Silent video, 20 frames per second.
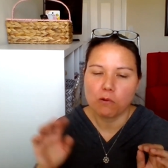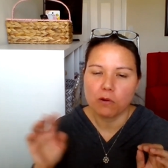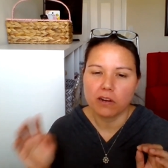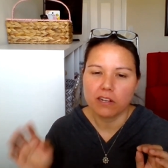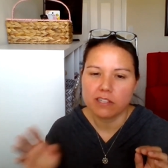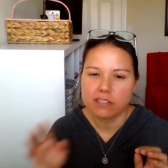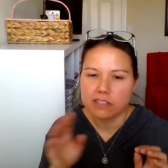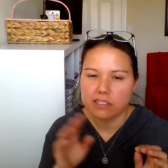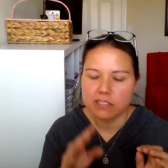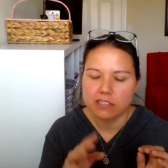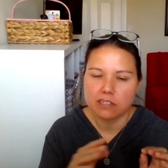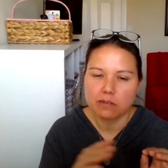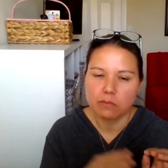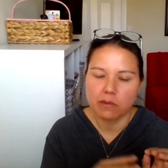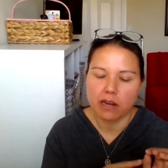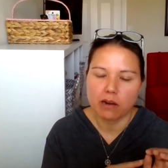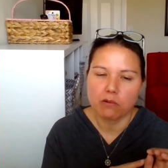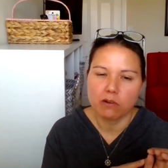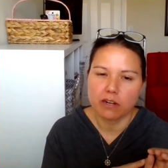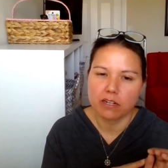organ system
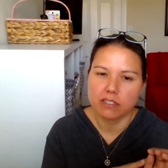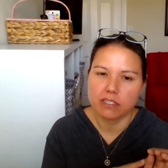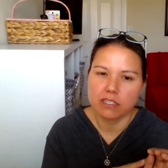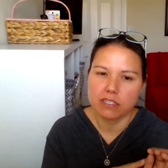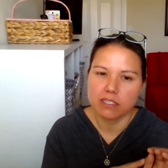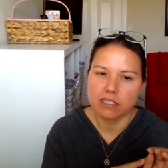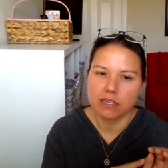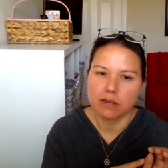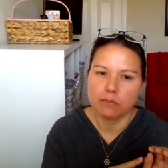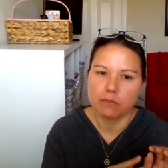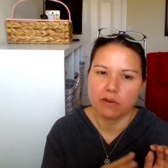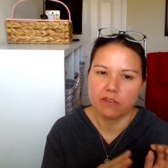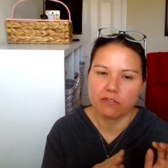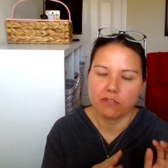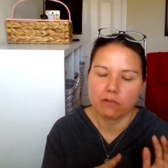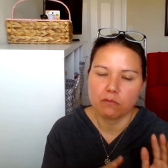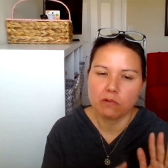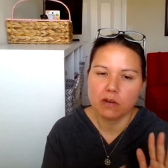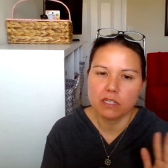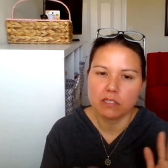by organ system, but
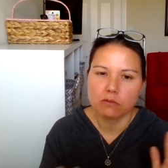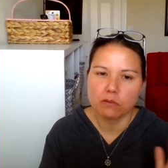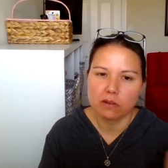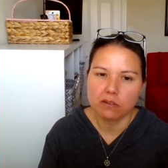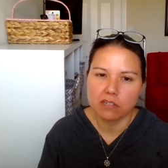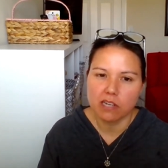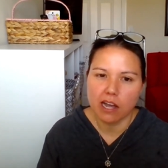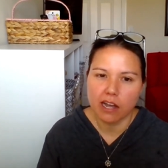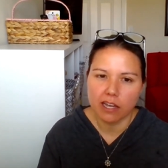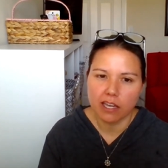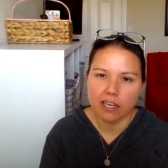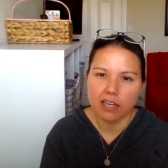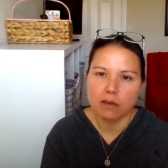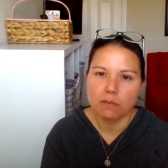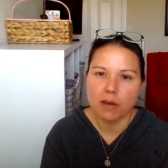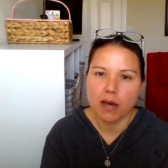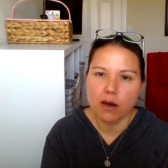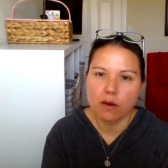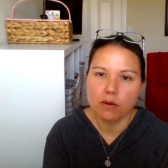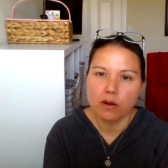for once we were talking
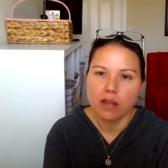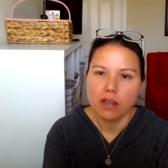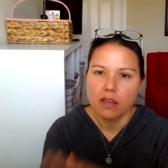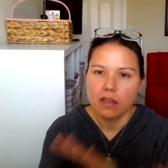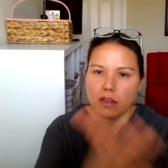about